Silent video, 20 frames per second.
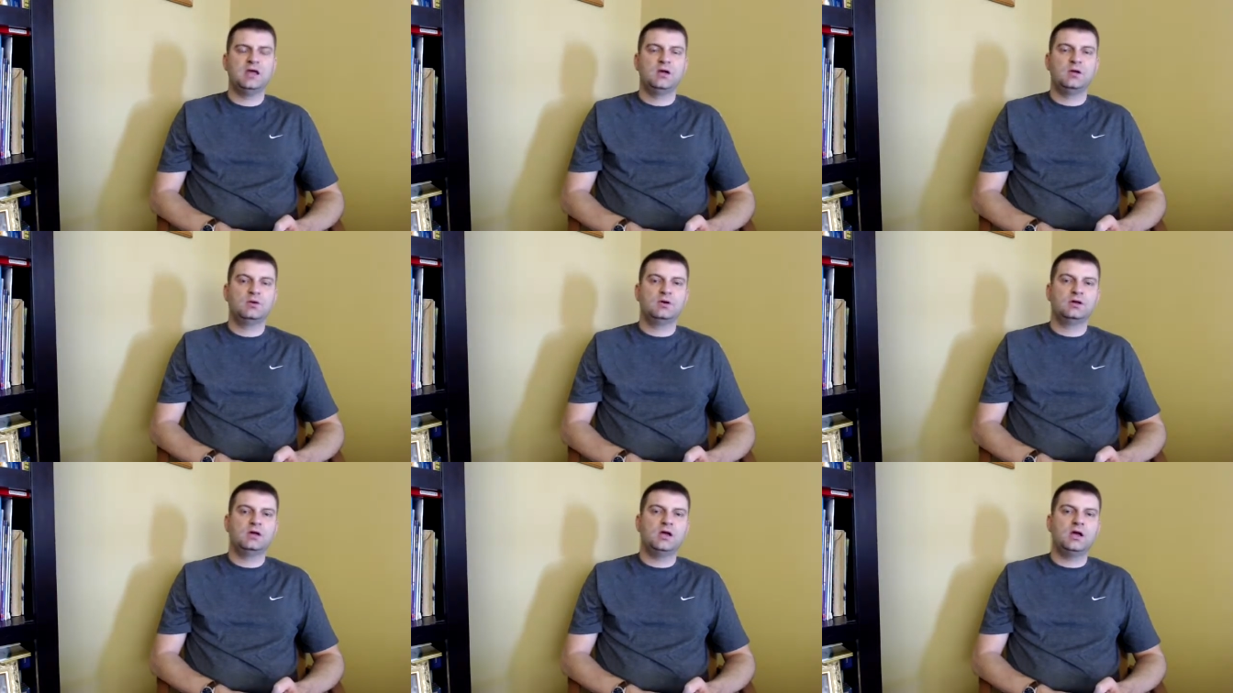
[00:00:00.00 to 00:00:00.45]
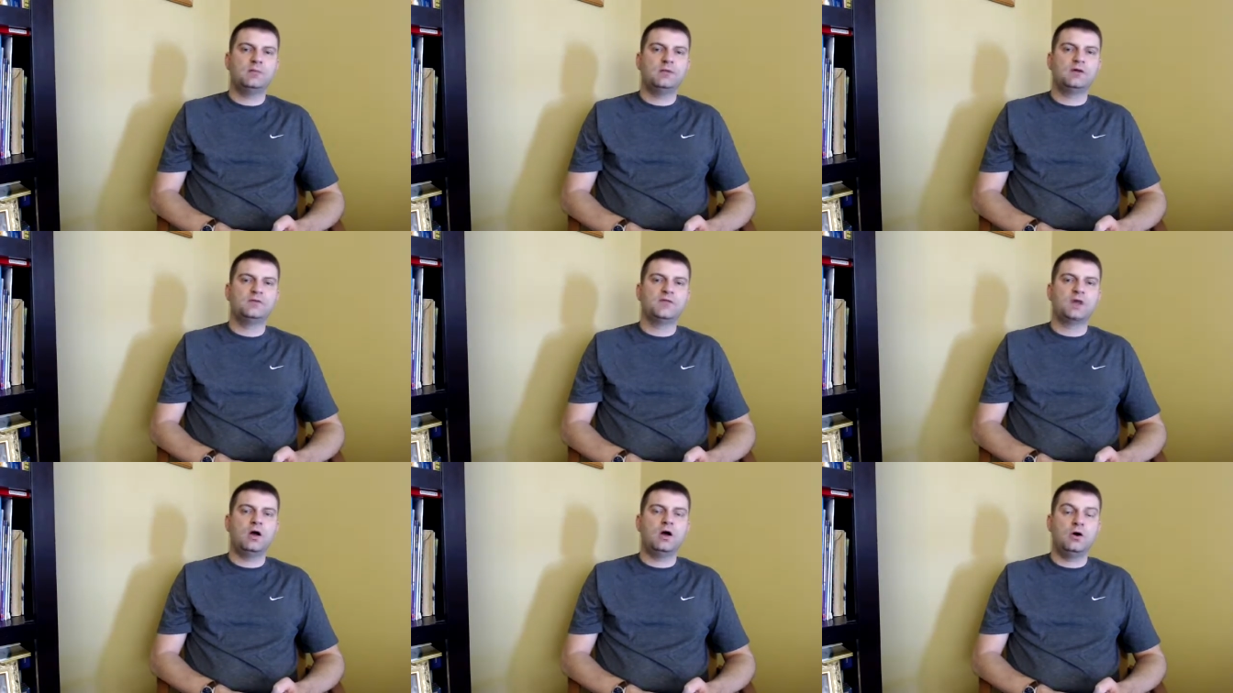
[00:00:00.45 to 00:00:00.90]
were to come
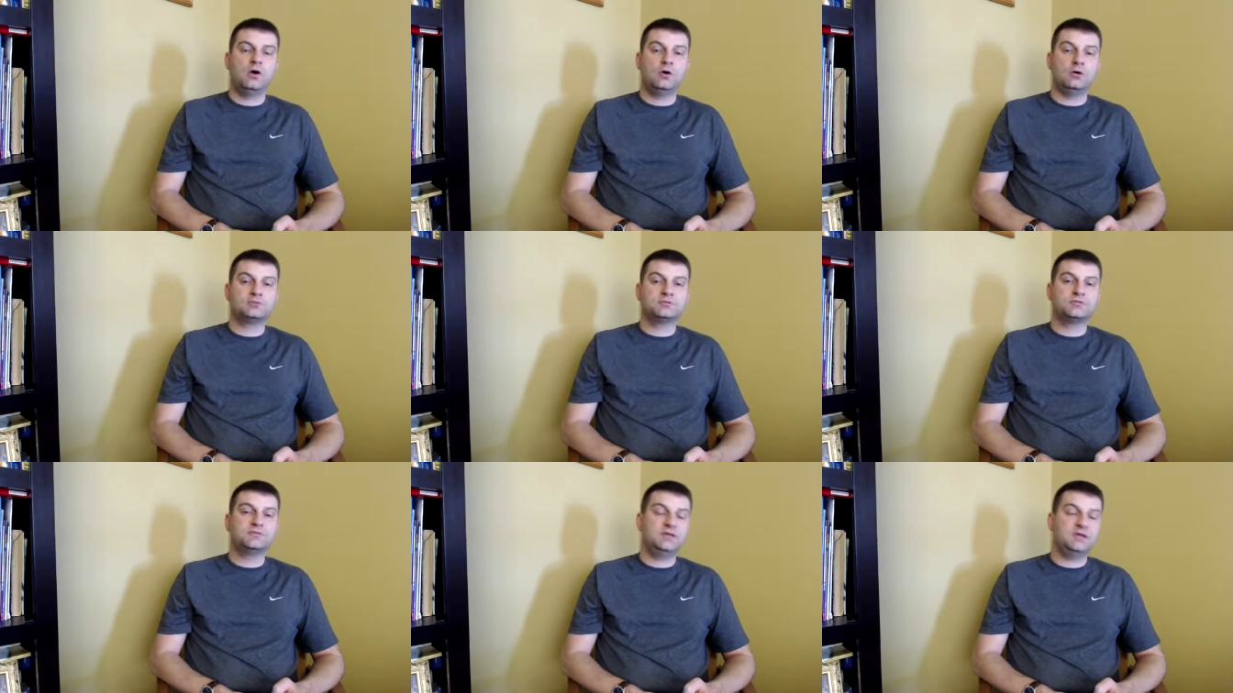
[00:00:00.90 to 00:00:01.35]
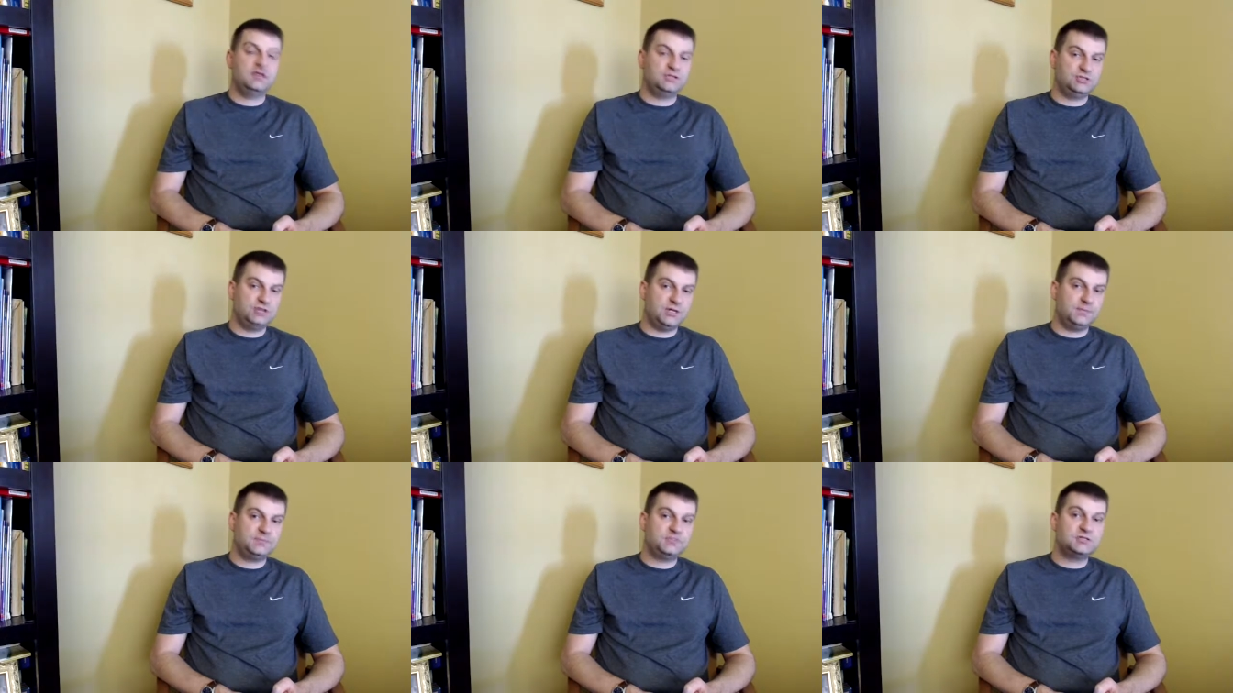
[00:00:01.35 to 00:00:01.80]
over the homes of the
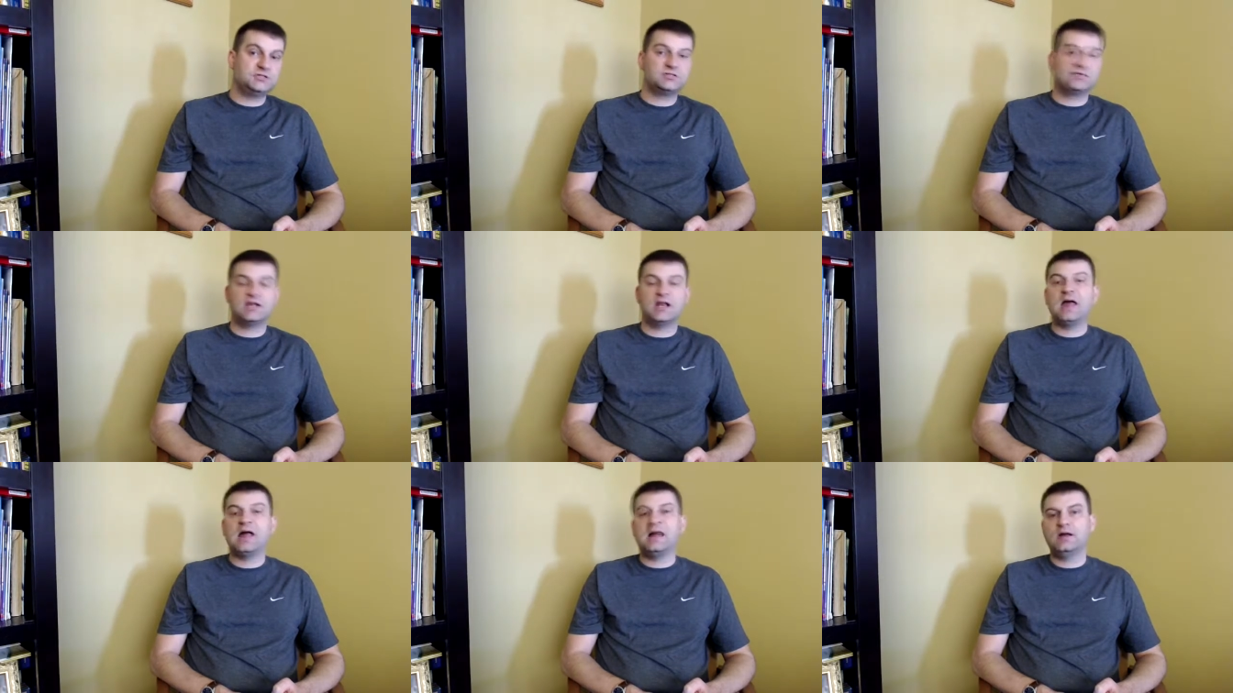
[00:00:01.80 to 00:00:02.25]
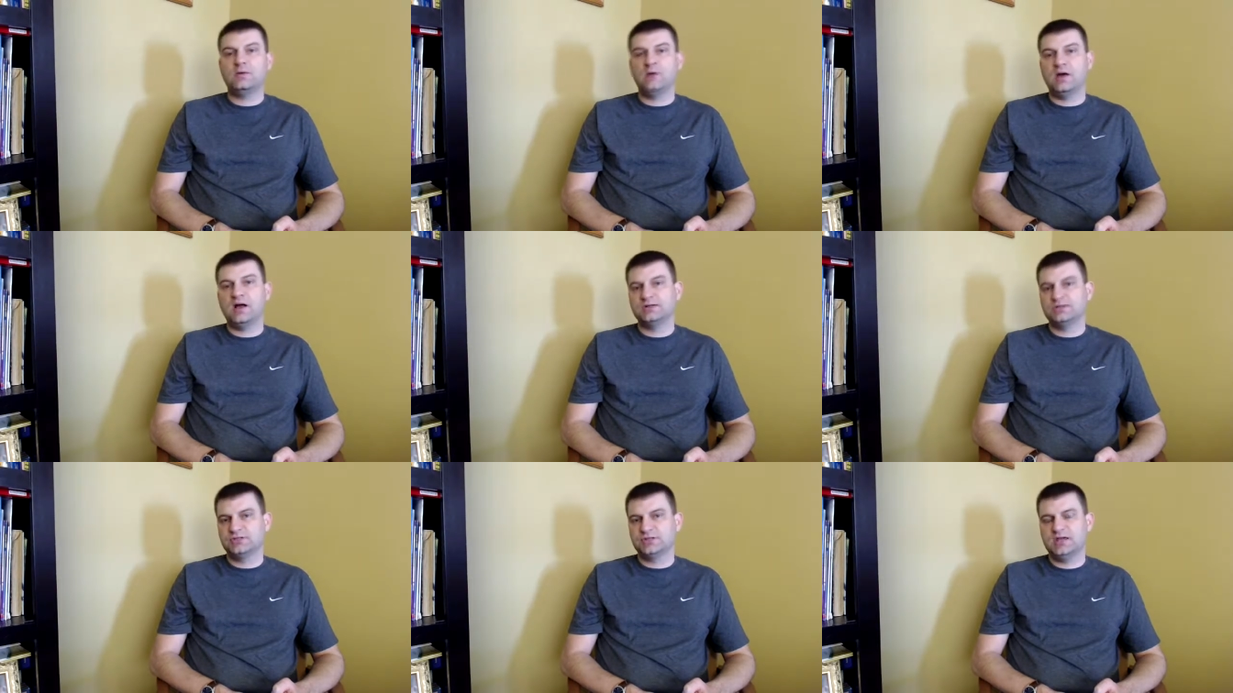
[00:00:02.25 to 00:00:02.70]
Egyptians and
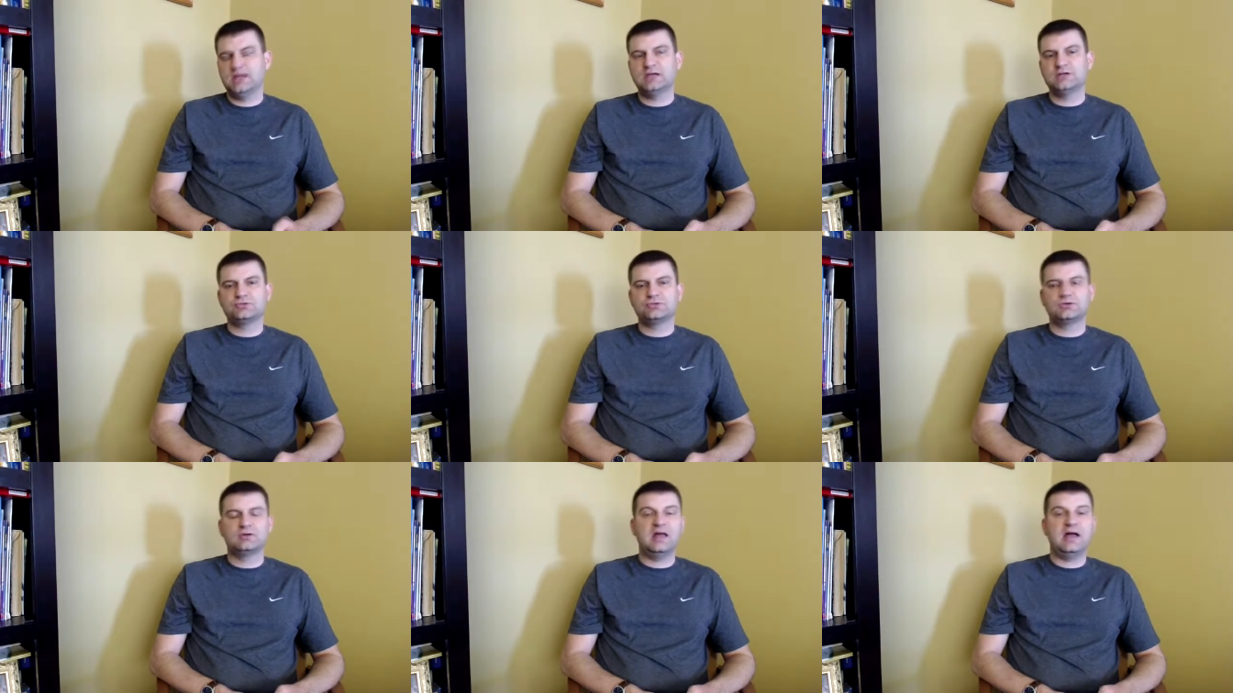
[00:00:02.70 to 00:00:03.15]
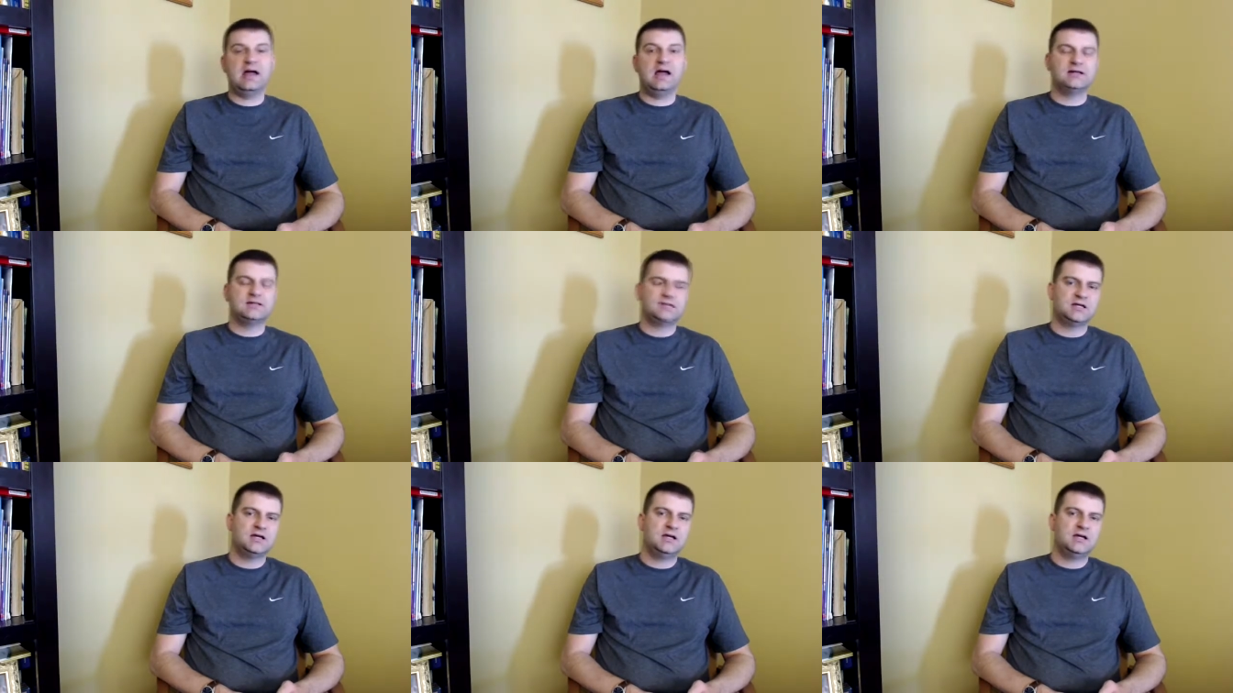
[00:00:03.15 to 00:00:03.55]
likewise the Israelites,